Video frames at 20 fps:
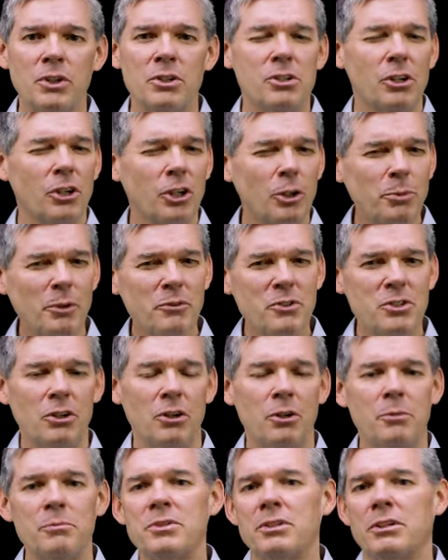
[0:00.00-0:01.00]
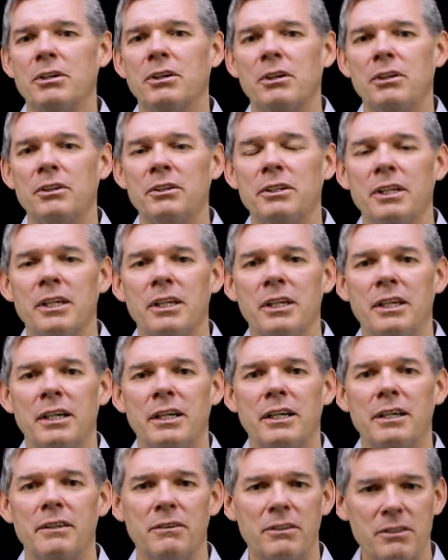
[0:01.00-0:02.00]
There's a group of Psalms called
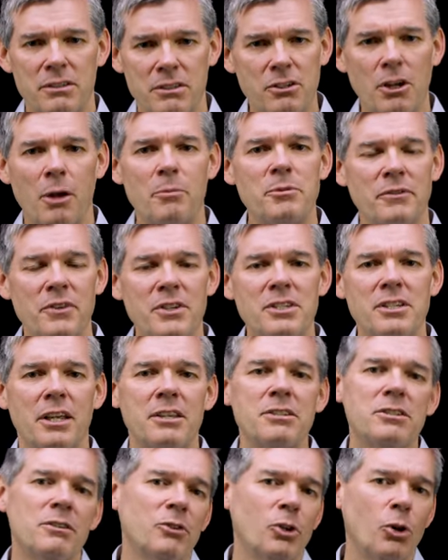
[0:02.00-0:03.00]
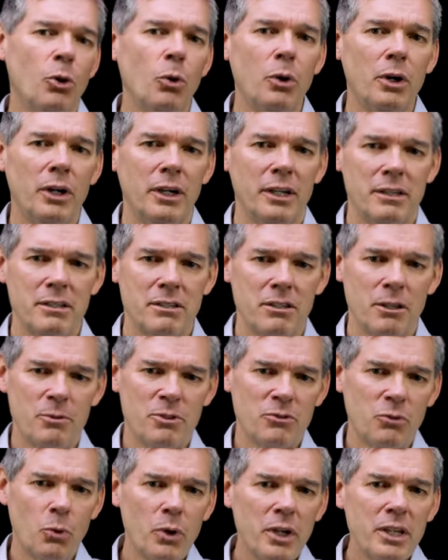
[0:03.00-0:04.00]
uh, the Psalms of the Sons of Korah,
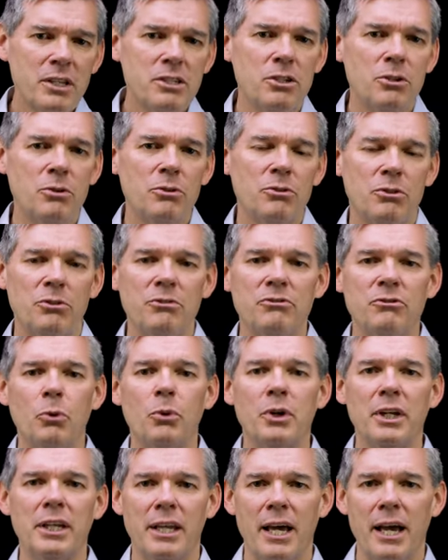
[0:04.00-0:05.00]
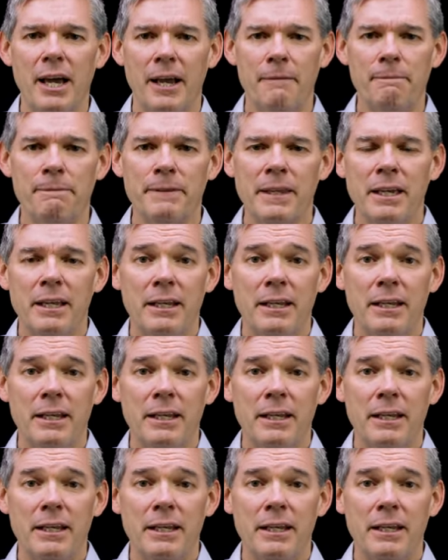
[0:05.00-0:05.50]
Psalms 42 through 49.